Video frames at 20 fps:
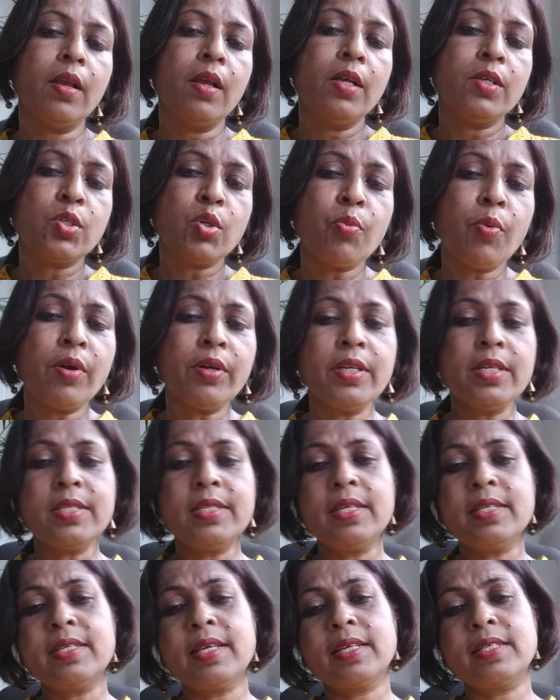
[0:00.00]
So what is
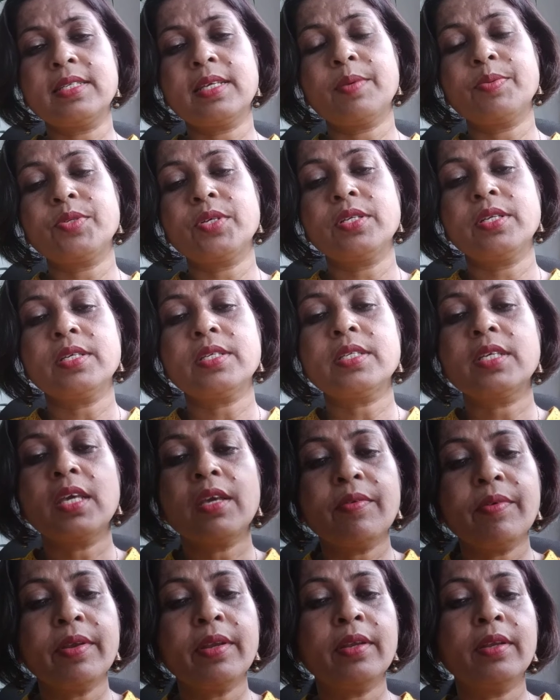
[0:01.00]
this exception is
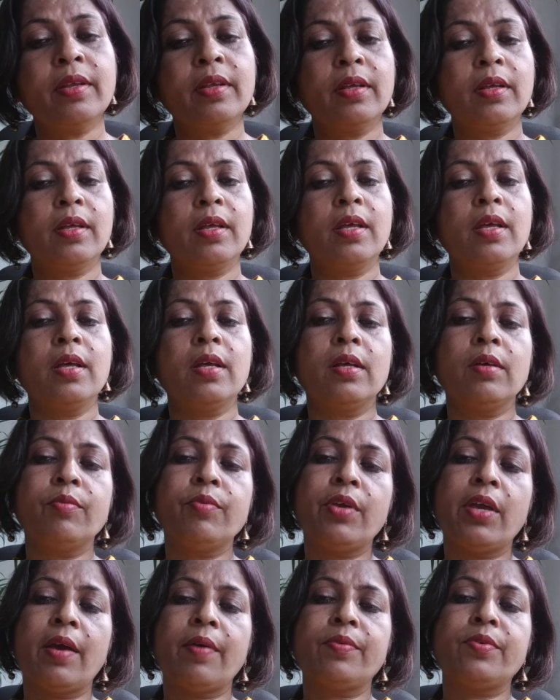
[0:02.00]
given? We
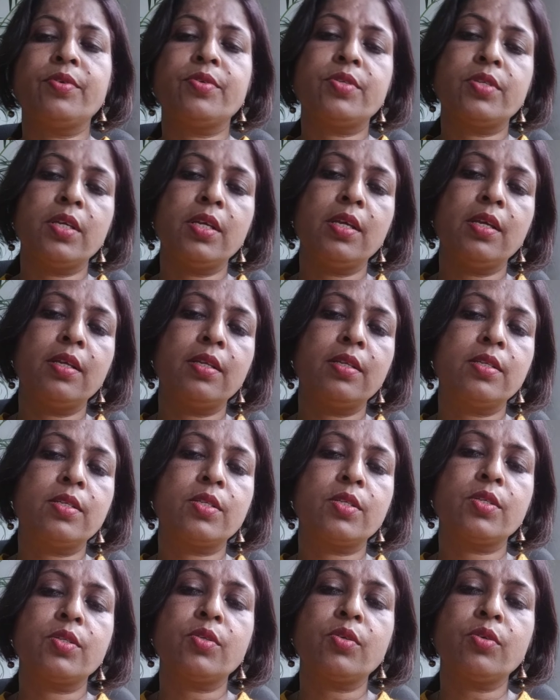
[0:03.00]
have to see it.
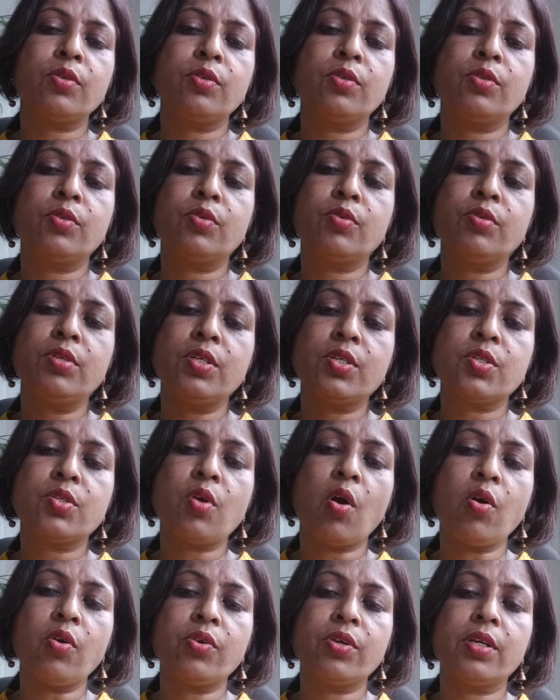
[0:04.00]
So to this
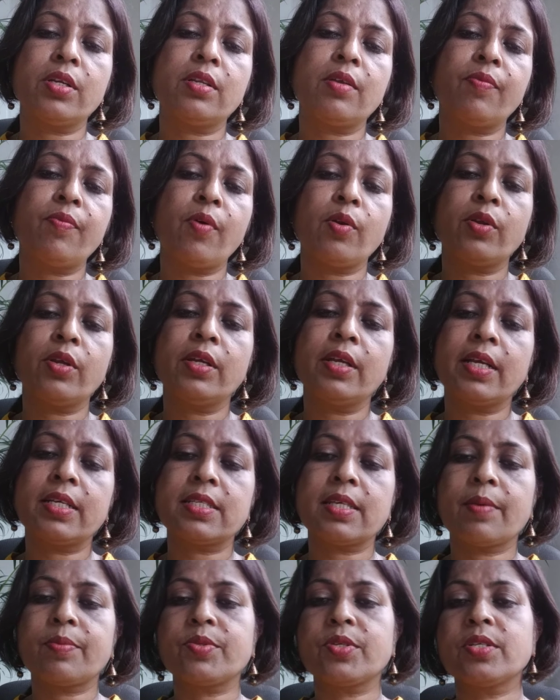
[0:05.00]
doctrine, the following
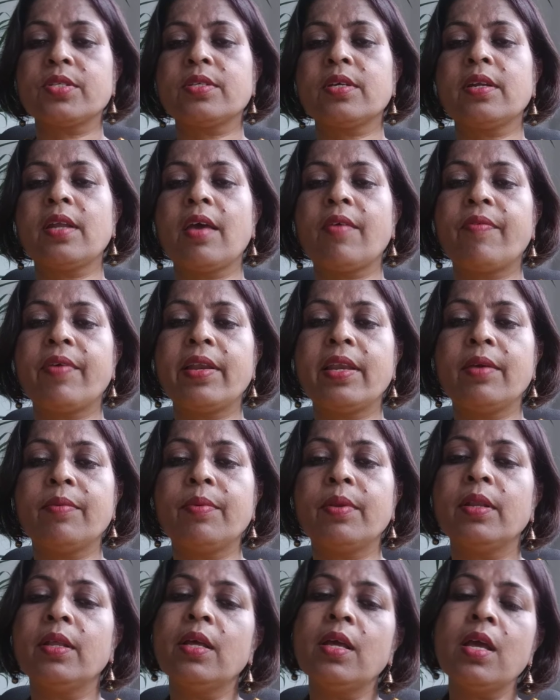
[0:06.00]
exceptions are
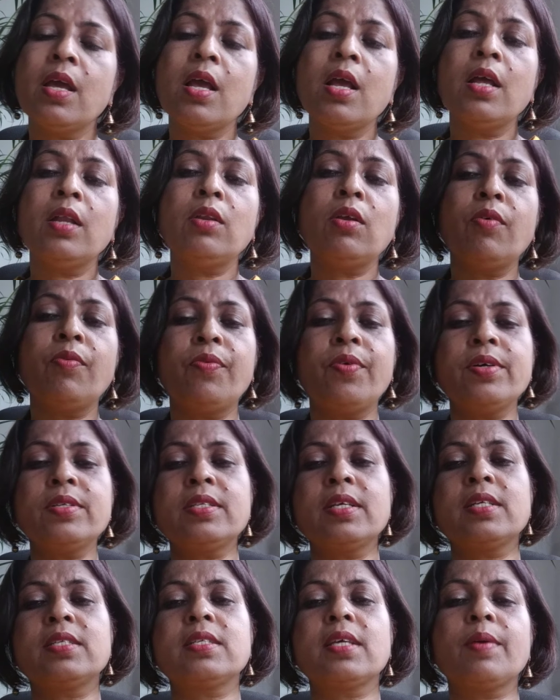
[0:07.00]
available. Now first
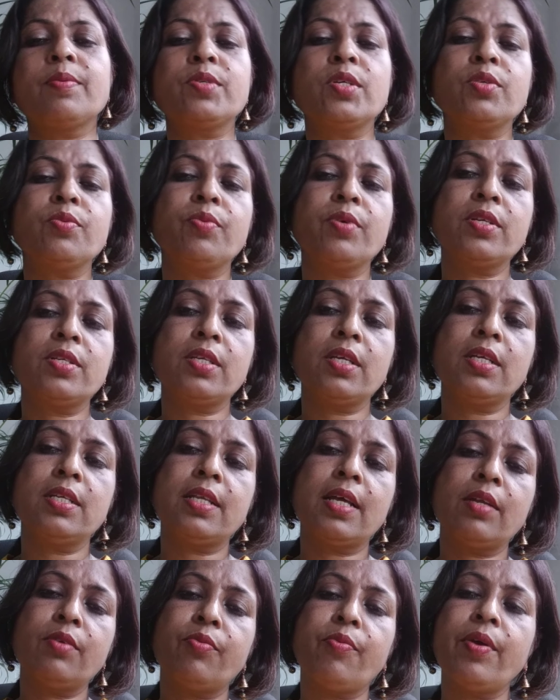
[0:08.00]
exceptions we see
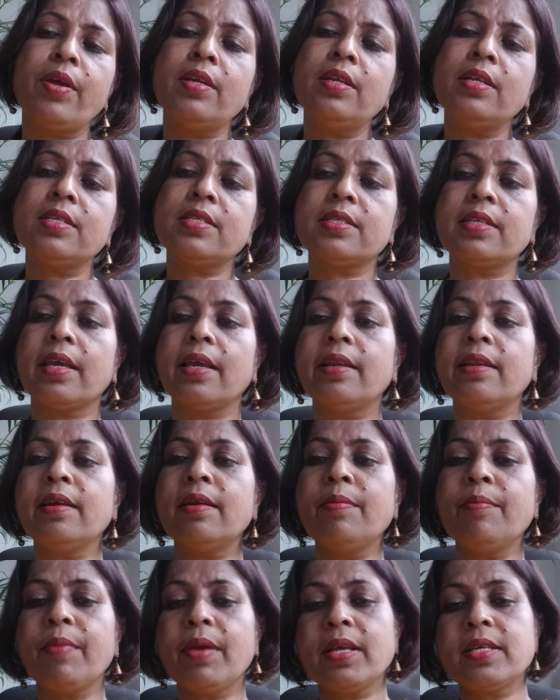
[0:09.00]
that where the
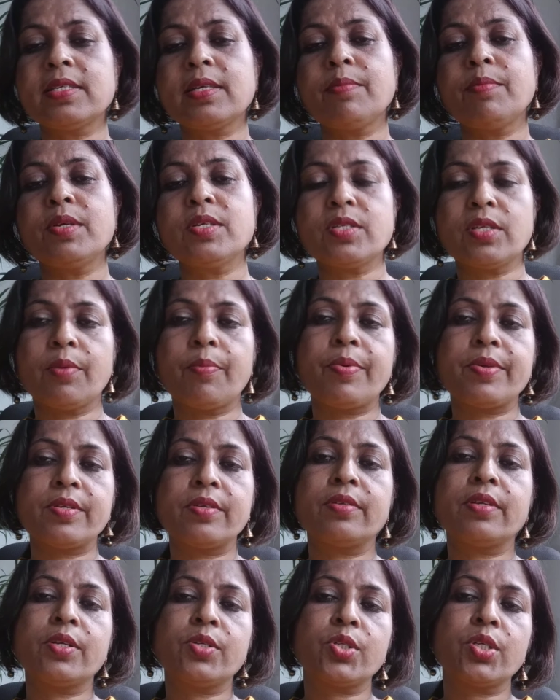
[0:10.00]
seller makes a
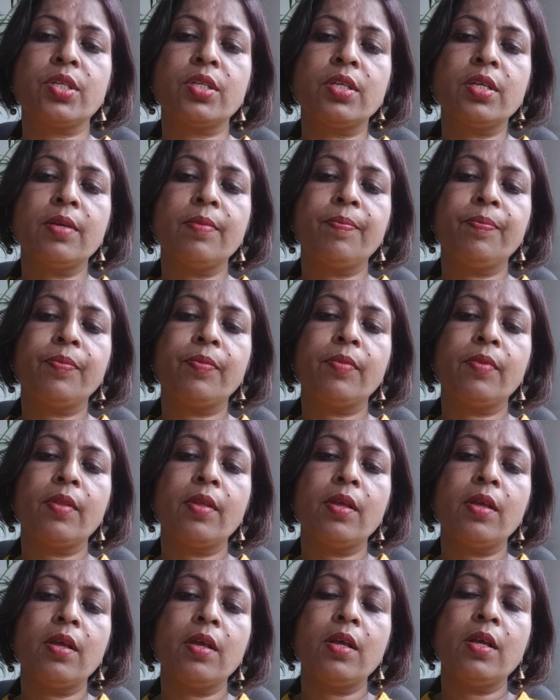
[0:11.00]
misrepresentation
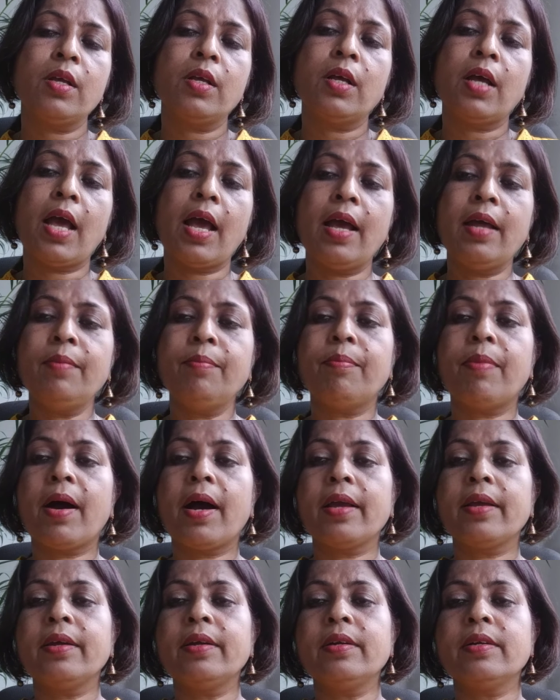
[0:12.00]
and
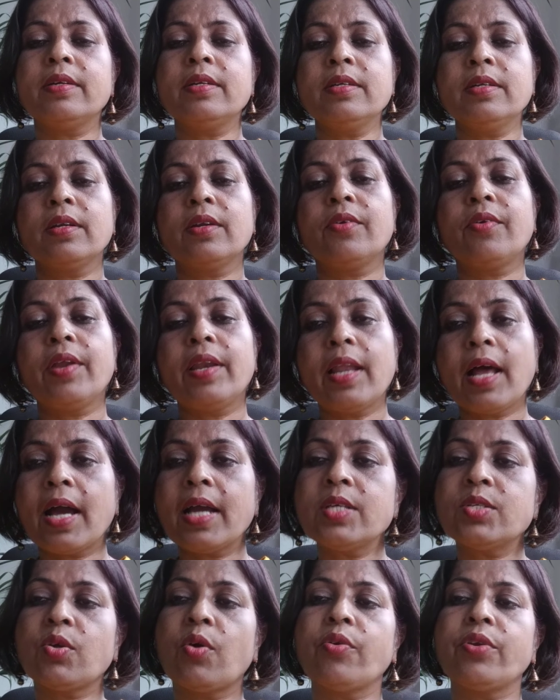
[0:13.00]
buyer
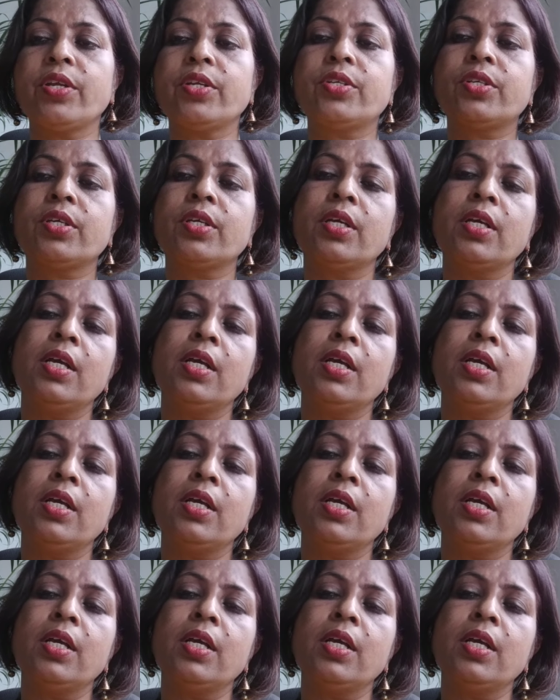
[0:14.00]
relies on it.